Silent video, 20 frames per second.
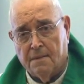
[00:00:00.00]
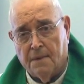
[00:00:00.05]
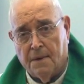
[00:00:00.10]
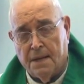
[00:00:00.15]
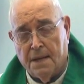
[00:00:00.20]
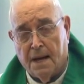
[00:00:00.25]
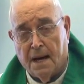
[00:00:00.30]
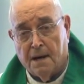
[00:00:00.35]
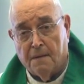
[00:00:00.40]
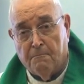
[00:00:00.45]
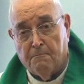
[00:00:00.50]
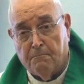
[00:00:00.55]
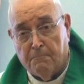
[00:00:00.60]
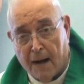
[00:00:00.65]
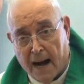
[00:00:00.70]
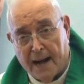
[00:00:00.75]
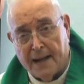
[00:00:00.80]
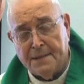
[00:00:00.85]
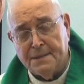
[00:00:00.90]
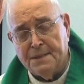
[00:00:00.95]
We are
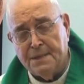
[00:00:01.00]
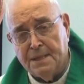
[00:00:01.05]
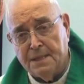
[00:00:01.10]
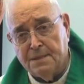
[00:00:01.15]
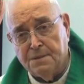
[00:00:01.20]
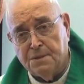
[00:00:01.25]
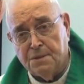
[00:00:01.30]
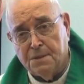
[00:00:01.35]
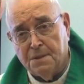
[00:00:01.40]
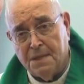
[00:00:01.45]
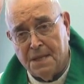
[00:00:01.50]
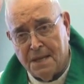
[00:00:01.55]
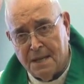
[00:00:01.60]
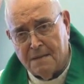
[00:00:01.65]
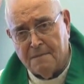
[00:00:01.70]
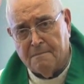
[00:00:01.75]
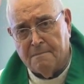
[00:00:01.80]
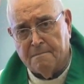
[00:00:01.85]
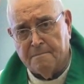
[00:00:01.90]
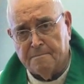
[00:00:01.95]
bonded to
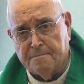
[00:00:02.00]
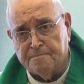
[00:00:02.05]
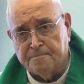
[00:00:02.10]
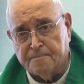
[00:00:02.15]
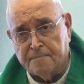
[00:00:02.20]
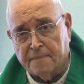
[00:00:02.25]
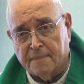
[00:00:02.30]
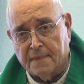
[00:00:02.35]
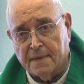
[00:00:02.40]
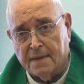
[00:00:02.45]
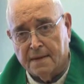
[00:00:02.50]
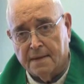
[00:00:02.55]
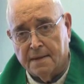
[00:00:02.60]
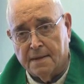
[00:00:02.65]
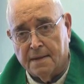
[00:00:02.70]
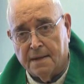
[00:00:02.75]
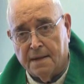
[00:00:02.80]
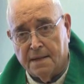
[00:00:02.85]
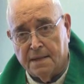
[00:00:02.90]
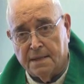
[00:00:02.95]
Him
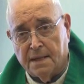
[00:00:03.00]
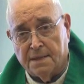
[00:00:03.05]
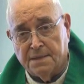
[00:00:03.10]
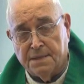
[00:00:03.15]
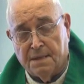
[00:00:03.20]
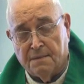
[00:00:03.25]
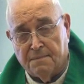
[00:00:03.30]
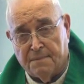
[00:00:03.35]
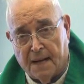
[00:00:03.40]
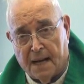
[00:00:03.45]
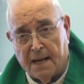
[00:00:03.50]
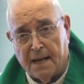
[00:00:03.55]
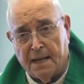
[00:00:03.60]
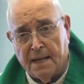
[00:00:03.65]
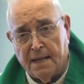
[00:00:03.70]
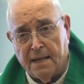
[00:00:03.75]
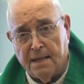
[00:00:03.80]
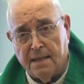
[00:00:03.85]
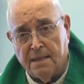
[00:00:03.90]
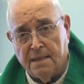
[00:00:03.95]
in a
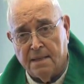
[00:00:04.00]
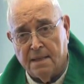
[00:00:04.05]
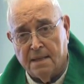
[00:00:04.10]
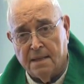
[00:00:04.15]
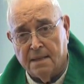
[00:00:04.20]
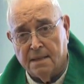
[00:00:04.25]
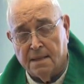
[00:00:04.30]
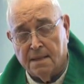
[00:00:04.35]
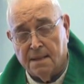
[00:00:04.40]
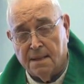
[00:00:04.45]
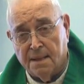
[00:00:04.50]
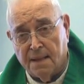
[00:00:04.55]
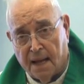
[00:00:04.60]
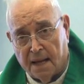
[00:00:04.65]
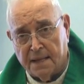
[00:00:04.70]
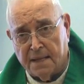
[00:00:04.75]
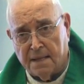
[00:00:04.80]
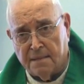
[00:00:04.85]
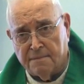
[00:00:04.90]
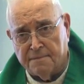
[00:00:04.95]
divine
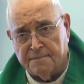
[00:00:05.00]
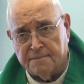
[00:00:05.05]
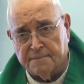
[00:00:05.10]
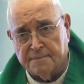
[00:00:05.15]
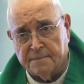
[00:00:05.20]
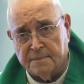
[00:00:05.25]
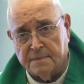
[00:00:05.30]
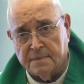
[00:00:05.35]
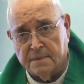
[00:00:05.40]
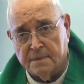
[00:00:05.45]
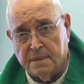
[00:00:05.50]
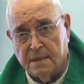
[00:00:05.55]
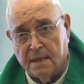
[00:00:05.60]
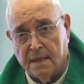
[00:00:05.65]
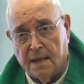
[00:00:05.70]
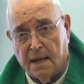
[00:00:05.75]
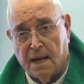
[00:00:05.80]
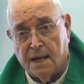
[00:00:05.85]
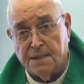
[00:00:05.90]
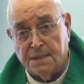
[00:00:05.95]
life,
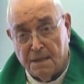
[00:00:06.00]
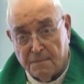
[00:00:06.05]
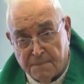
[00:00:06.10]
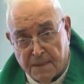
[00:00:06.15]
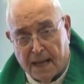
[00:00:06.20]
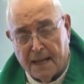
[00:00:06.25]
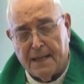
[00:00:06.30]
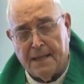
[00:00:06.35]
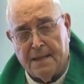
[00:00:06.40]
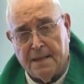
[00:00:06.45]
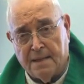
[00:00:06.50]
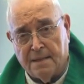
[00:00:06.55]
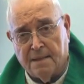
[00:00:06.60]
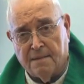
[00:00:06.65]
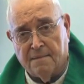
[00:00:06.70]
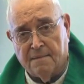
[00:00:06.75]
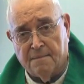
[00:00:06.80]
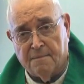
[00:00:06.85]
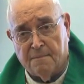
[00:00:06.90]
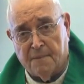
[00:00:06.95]
a divine
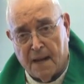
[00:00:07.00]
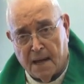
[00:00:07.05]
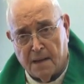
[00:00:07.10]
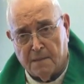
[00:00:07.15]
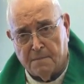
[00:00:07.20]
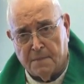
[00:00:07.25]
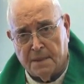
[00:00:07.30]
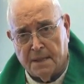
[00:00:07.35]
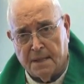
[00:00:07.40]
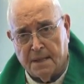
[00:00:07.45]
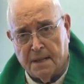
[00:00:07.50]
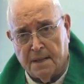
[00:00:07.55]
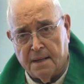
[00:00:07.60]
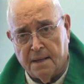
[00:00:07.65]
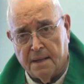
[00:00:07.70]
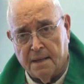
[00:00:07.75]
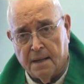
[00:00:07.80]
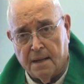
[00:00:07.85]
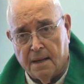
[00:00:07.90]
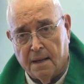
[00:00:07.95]
family,
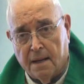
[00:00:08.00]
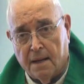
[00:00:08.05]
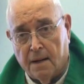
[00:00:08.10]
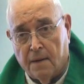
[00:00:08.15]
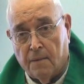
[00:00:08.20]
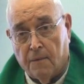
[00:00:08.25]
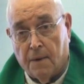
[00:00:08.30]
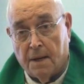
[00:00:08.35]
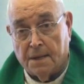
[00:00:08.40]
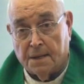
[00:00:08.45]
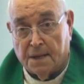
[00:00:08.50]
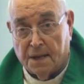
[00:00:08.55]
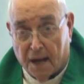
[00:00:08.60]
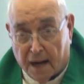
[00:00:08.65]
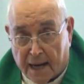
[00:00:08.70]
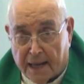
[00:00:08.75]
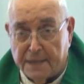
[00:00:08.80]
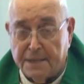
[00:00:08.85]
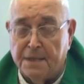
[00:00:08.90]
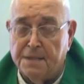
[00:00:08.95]
where
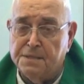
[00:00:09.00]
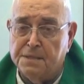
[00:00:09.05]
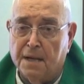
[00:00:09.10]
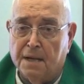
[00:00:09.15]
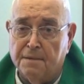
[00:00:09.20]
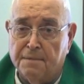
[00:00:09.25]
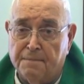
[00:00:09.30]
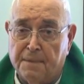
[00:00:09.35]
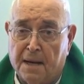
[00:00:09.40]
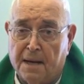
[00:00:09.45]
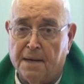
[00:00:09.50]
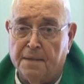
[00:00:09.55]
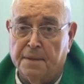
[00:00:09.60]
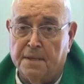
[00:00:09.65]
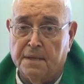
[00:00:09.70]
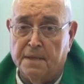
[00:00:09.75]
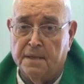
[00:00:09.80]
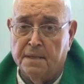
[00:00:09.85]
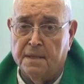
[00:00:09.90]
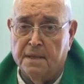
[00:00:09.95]
God is our
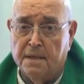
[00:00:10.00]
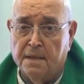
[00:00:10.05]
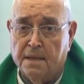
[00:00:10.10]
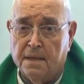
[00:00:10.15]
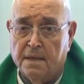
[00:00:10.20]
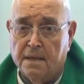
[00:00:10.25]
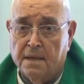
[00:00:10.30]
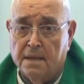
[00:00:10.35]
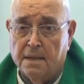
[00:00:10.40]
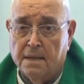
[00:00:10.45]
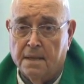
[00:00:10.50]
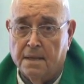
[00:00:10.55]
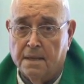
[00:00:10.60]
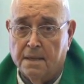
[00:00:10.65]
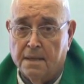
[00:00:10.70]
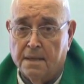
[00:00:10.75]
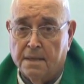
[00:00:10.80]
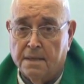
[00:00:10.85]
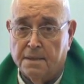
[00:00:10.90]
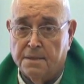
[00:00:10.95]
Father,
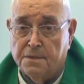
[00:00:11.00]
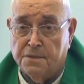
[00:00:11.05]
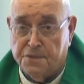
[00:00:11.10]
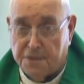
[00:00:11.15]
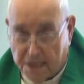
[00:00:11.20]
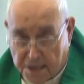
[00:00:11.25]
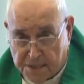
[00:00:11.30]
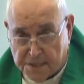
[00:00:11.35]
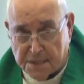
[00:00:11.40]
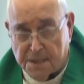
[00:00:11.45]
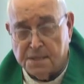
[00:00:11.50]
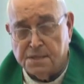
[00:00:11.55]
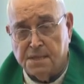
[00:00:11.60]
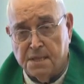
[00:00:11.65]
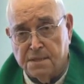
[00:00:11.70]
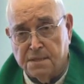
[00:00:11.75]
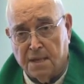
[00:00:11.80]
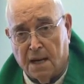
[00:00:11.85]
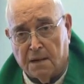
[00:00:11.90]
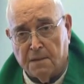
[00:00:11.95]
Jesus
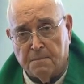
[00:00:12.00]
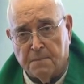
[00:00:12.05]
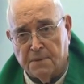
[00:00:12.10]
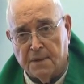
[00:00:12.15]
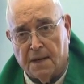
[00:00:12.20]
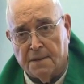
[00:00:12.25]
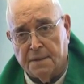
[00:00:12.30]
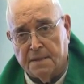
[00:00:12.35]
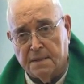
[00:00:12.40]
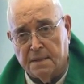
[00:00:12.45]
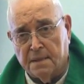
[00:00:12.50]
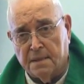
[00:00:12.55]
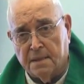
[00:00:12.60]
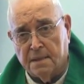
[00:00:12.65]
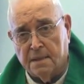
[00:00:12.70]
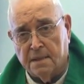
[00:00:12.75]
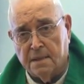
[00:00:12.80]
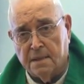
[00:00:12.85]
is our brother,